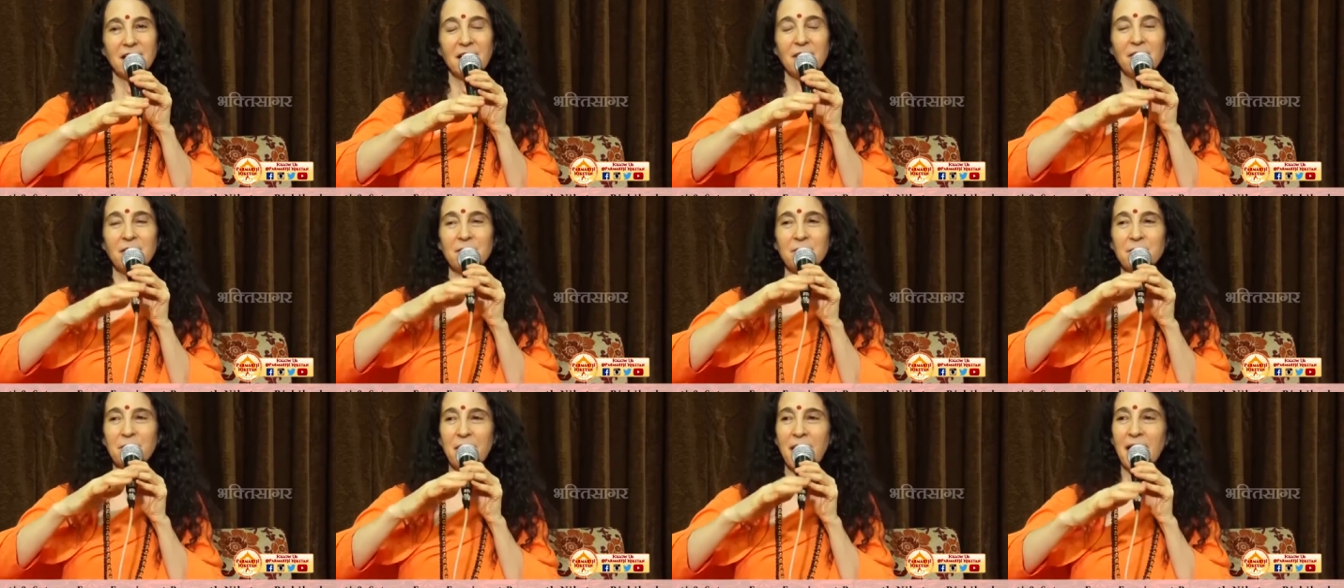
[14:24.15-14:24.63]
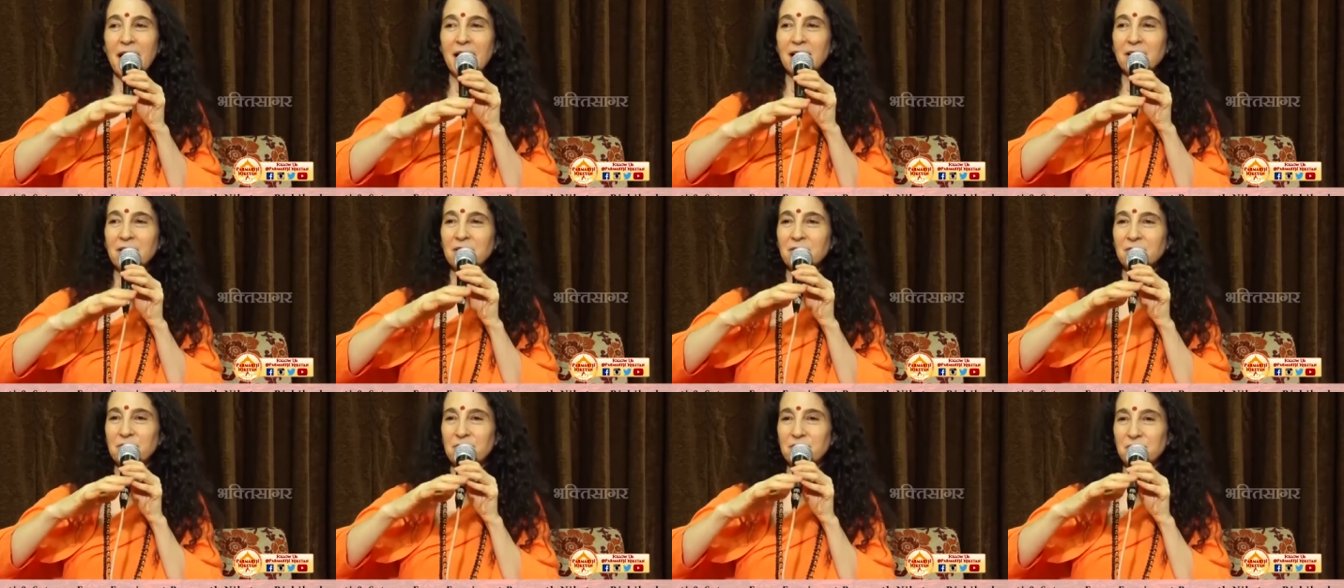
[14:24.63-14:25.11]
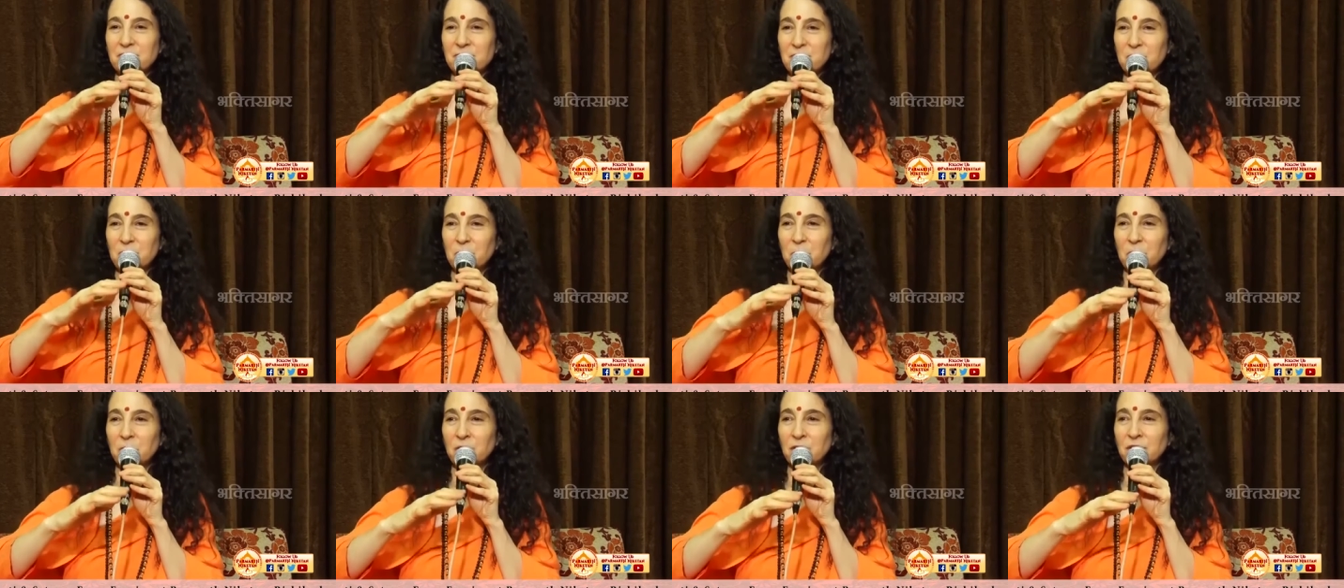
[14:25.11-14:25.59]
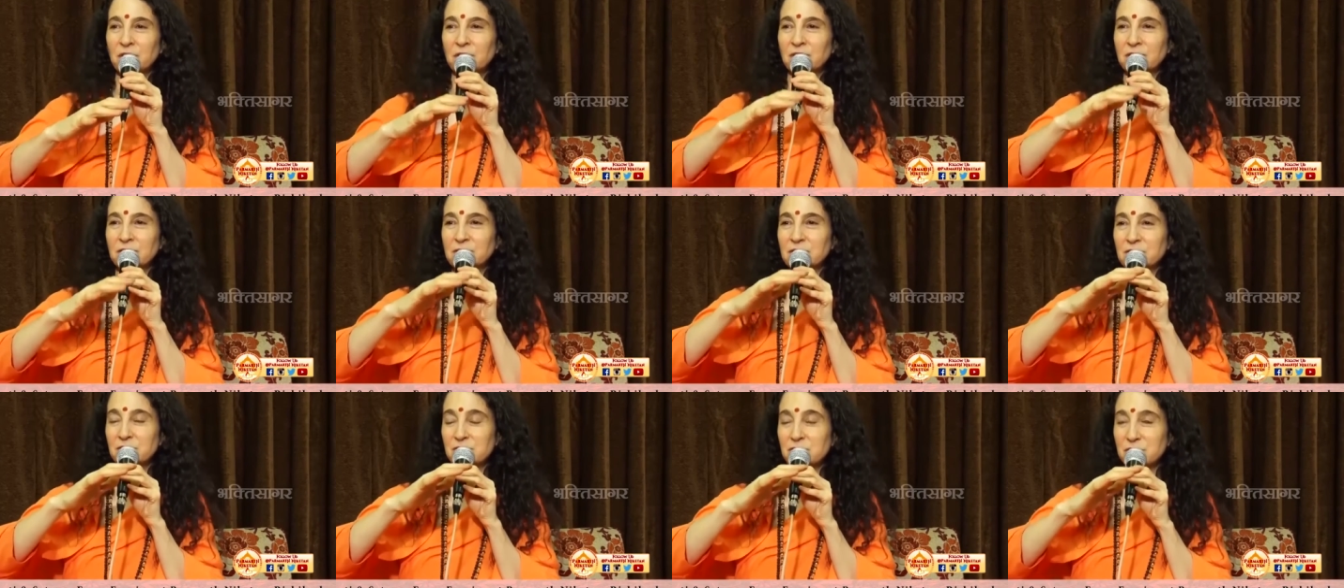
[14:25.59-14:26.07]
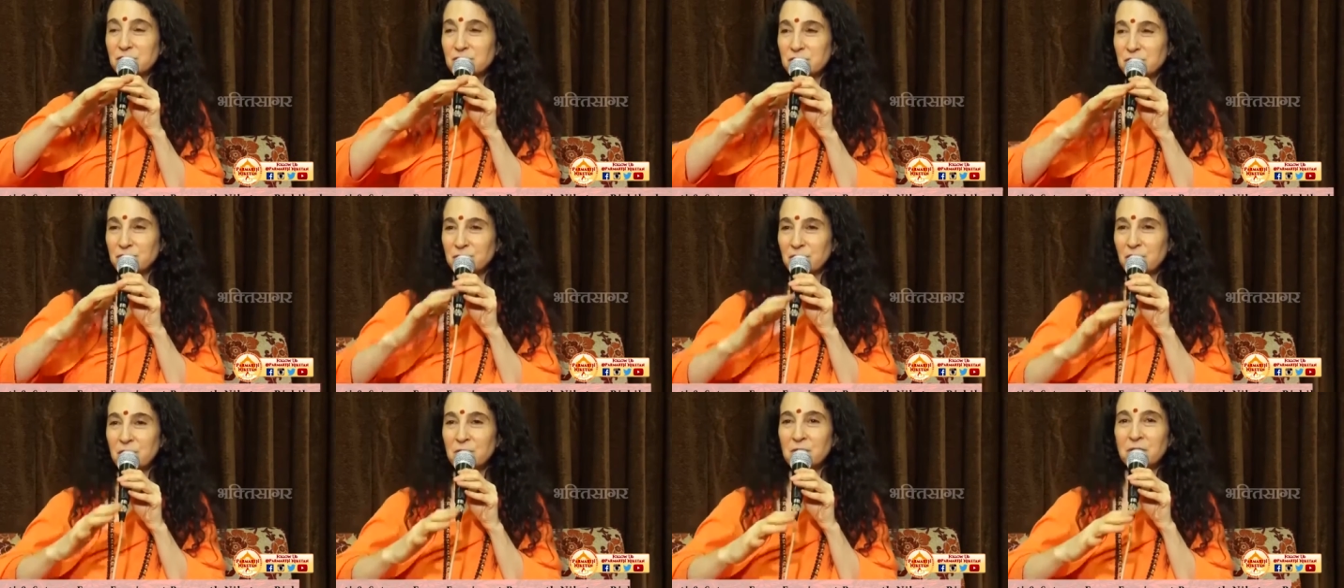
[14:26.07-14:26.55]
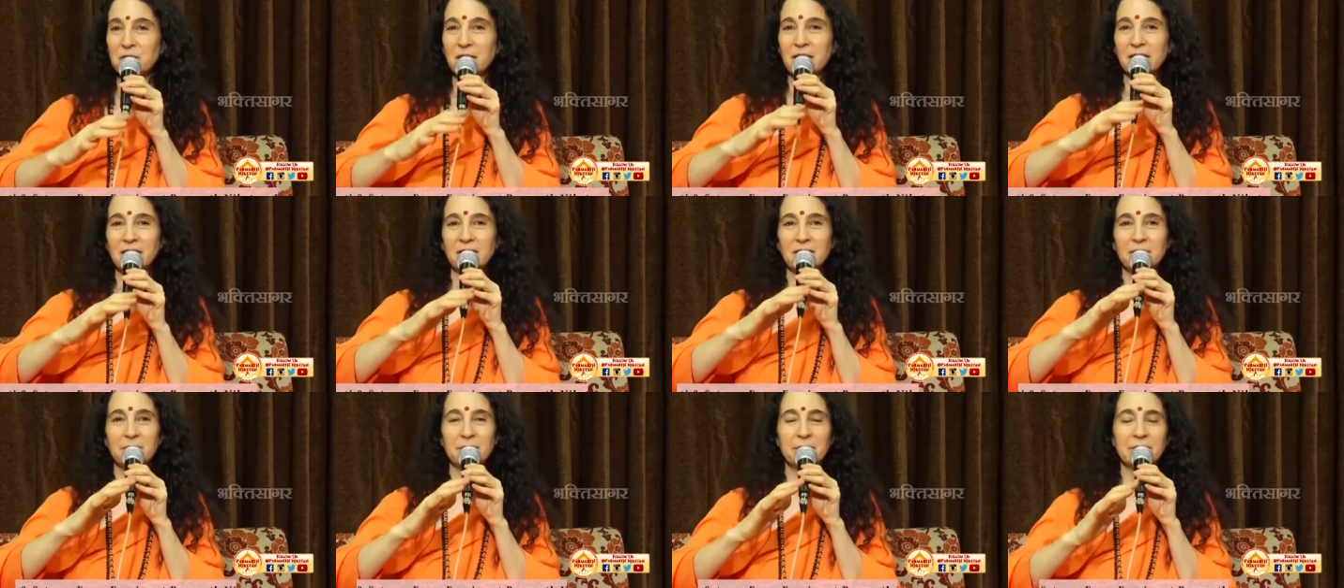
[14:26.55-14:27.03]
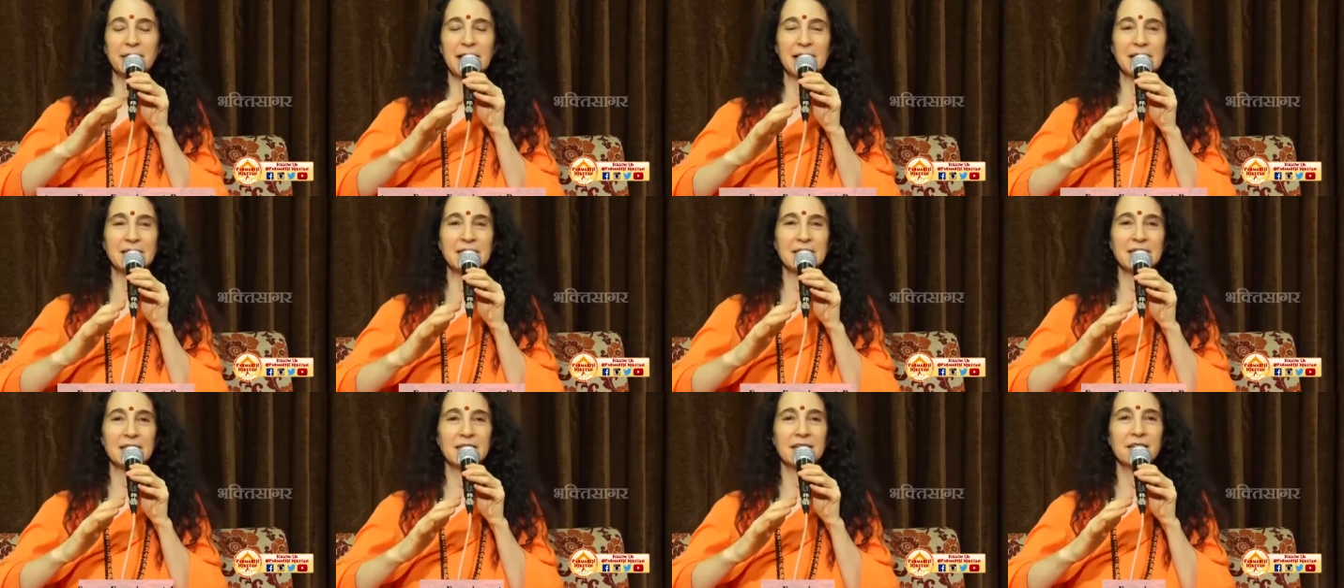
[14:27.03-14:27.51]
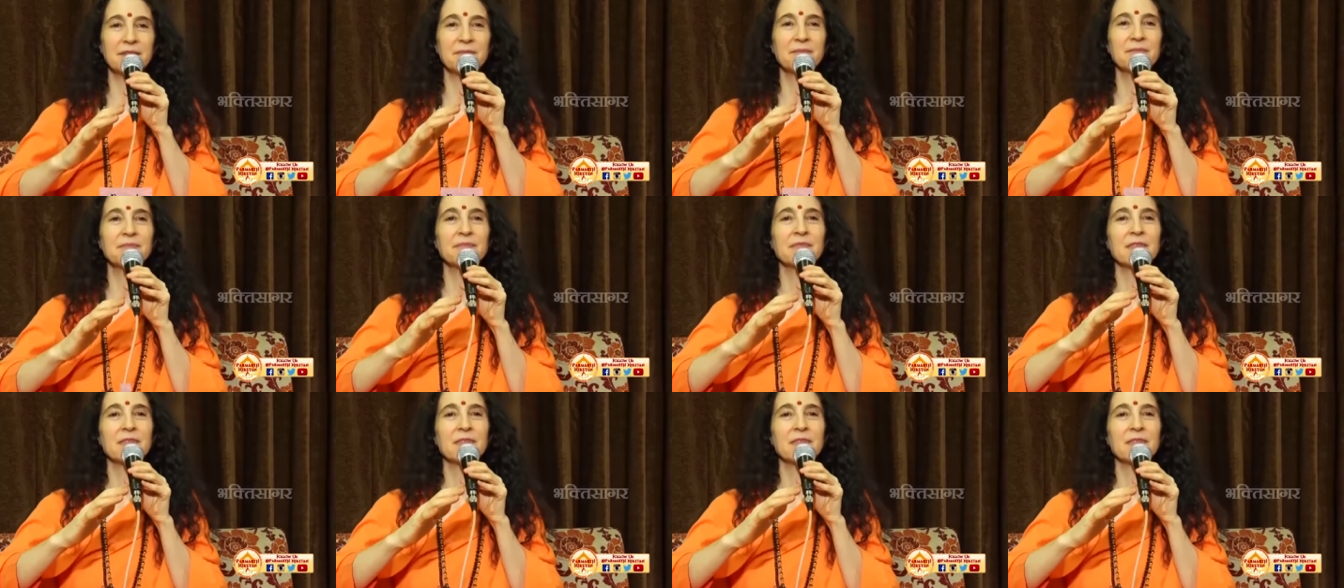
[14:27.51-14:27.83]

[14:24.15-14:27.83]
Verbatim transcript: on the back of the squirrel to stroke it and bless it.